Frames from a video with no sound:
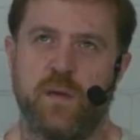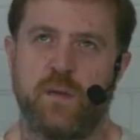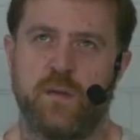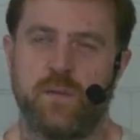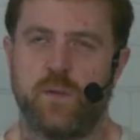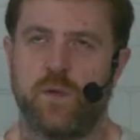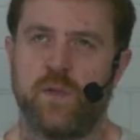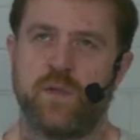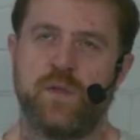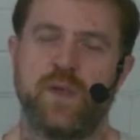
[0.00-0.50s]

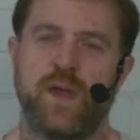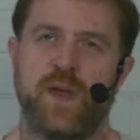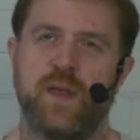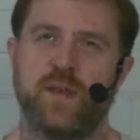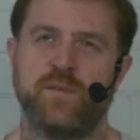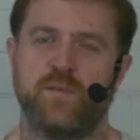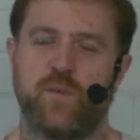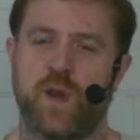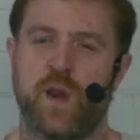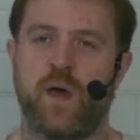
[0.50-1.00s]
the end
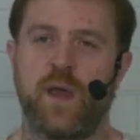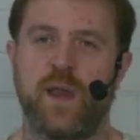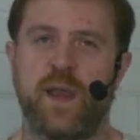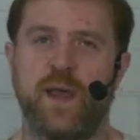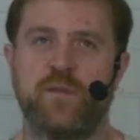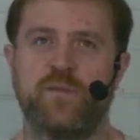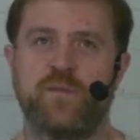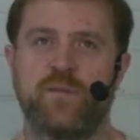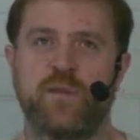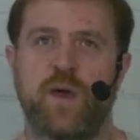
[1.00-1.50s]
of when I
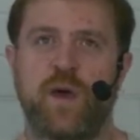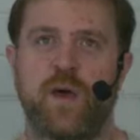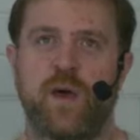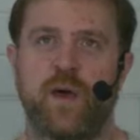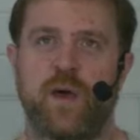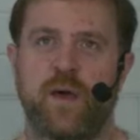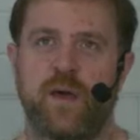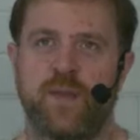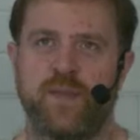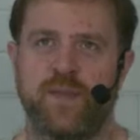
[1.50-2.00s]
left,
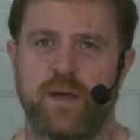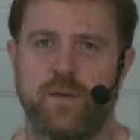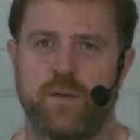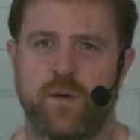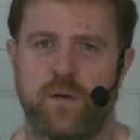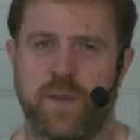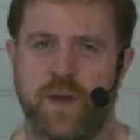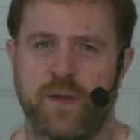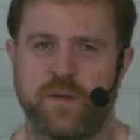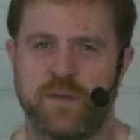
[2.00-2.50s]
there were
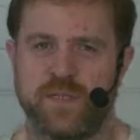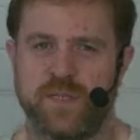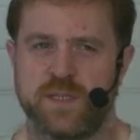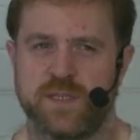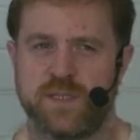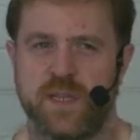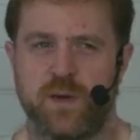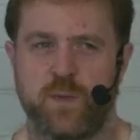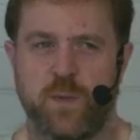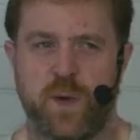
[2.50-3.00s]
about
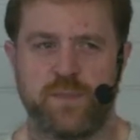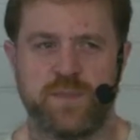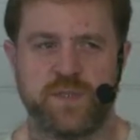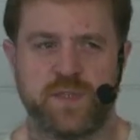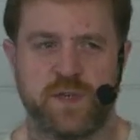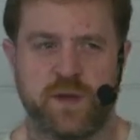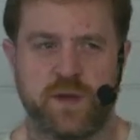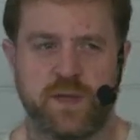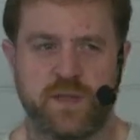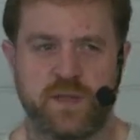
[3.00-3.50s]
16
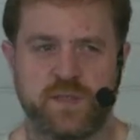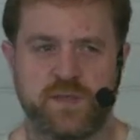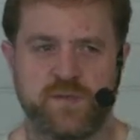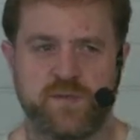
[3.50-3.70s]
websites,